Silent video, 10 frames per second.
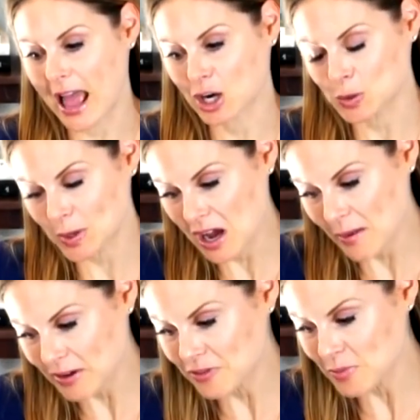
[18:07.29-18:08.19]
actually
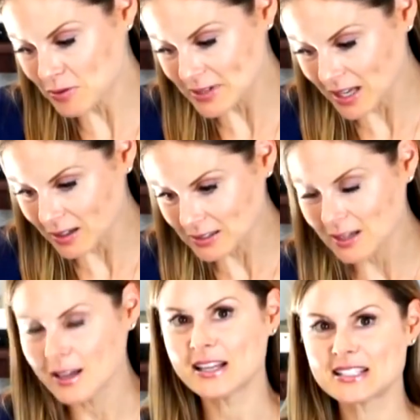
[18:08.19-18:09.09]
coming from the result,
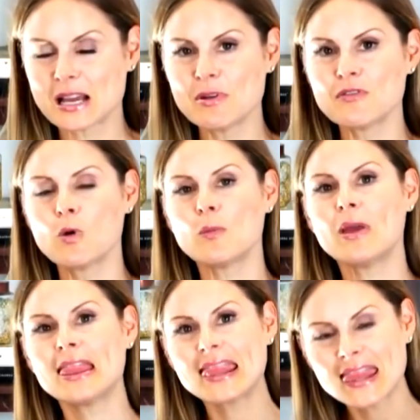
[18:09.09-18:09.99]
it's coming from what
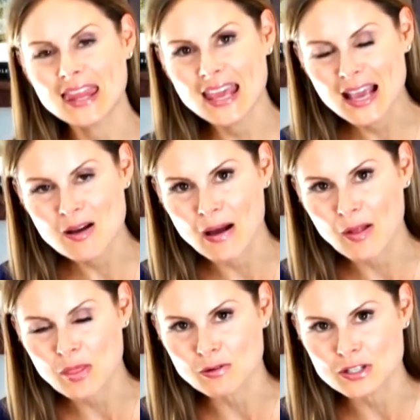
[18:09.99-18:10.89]
we think
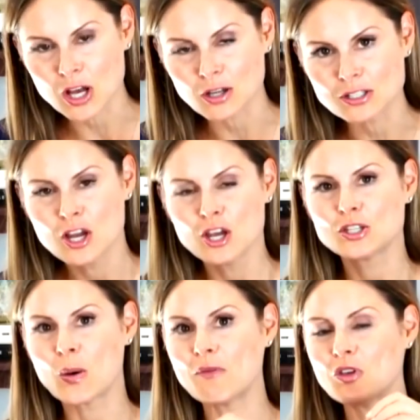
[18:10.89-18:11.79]
about the result.
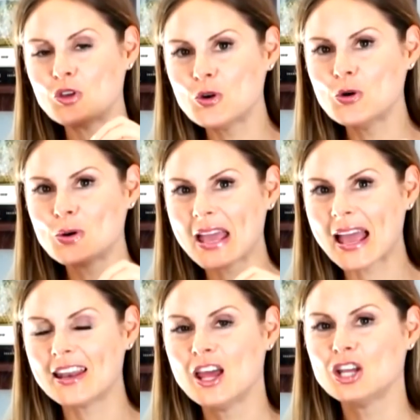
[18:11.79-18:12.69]
So if you
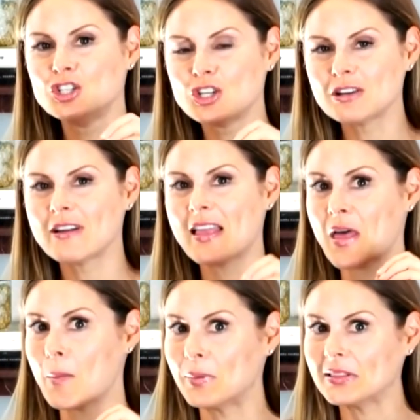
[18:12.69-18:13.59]
can generate
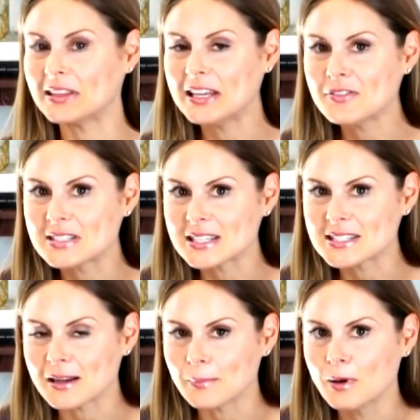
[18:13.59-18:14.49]
that belief
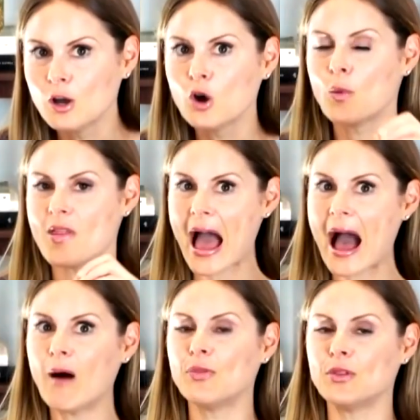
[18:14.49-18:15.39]
system
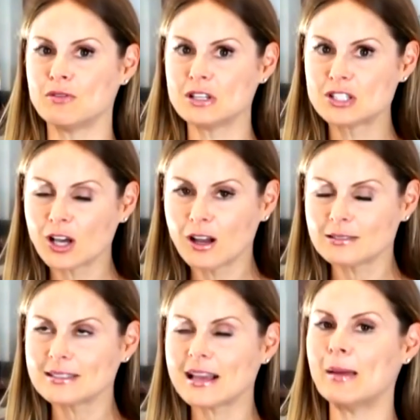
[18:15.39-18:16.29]
without the
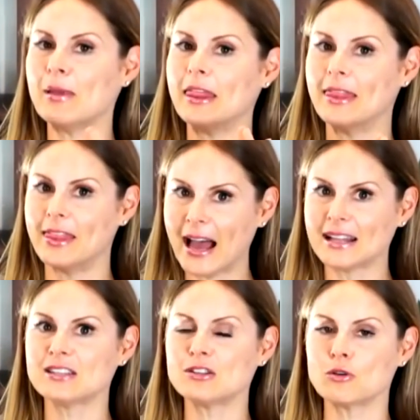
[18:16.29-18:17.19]
result, I mean,
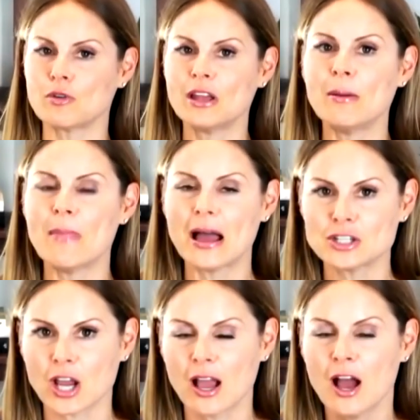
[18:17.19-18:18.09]
that's the real magic.